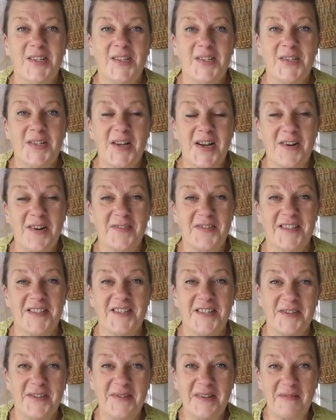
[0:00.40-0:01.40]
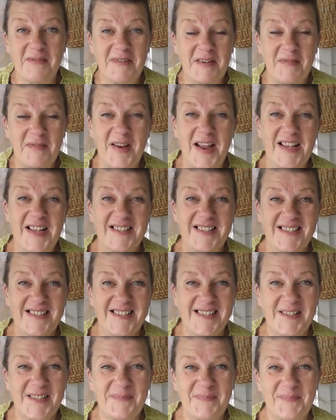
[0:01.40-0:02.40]
Good afternoon, lovely
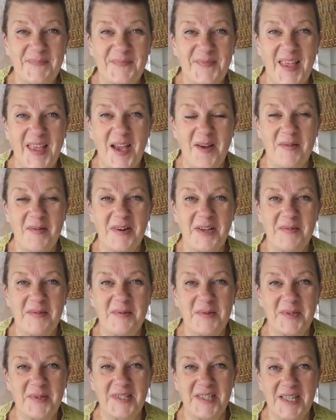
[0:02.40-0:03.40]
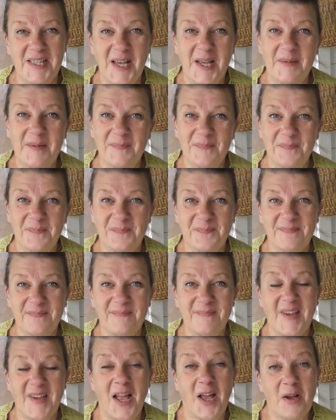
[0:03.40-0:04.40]
friends. How are you all today?
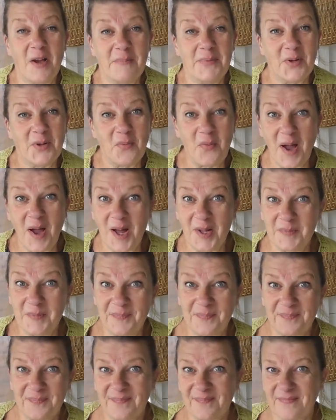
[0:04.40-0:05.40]
I hope you're well.